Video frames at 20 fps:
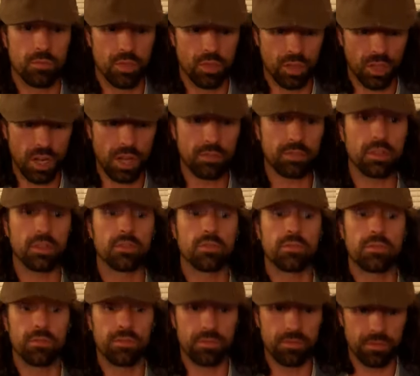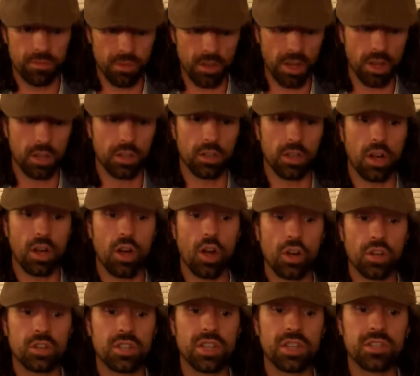you're going to have to
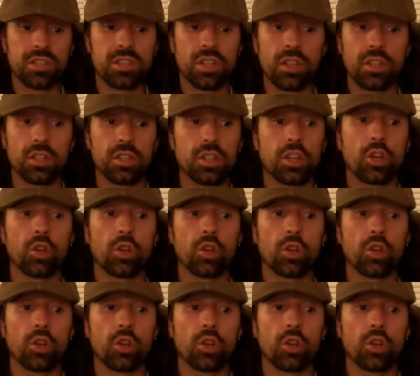artistically